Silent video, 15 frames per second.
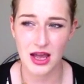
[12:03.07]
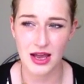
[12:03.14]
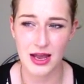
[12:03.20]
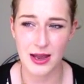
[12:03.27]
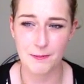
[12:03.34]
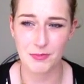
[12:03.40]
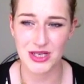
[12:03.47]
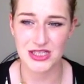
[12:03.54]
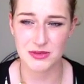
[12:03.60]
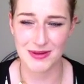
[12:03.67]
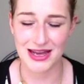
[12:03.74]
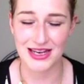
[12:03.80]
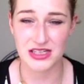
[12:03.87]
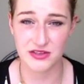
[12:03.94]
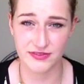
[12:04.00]
It's
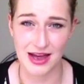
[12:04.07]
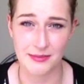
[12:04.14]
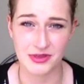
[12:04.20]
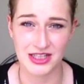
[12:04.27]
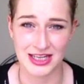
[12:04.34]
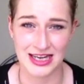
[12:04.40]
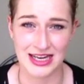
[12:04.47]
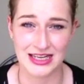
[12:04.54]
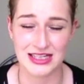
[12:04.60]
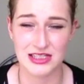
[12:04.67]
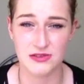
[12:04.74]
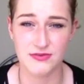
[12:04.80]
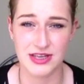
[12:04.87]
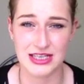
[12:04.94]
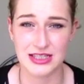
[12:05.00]
about his family and
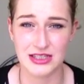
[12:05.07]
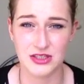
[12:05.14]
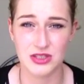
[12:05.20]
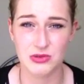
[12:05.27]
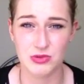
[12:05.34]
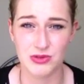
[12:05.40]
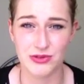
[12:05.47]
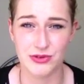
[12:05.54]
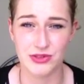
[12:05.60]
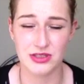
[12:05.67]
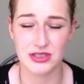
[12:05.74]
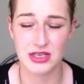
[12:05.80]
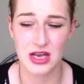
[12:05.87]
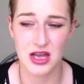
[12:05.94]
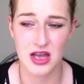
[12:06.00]
his feelings
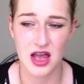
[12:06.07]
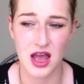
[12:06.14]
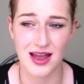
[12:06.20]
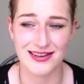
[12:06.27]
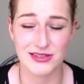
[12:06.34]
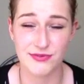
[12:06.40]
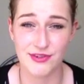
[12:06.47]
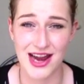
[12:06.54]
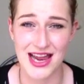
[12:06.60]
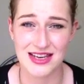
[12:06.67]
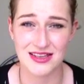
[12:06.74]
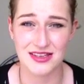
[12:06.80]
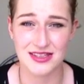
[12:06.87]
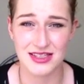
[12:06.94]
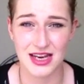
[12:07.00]
towards his
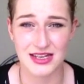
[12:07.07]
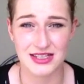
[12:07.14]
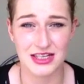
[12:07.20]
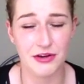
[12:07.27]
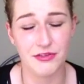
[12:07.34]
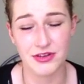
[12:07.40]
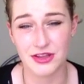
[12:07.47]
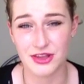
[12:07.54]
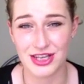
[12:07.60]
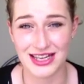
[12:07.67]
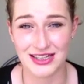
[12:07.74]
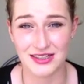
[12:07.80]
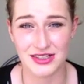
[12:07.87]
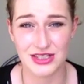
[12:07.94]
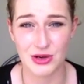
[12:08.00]
friends and different
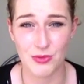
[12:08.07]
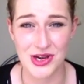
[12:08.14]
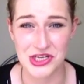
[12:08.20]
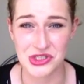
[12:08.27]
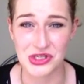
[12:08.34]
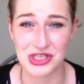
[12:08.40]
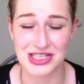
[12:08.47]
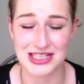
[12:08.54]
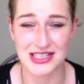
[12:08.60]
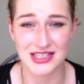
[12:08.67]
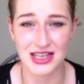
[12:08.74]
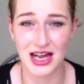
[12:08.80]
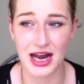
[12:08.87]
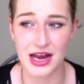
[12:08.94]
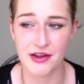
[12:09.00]
things that went on in his
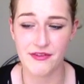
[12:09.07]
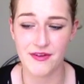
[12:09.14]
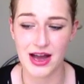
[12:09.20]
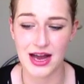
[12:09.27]
life,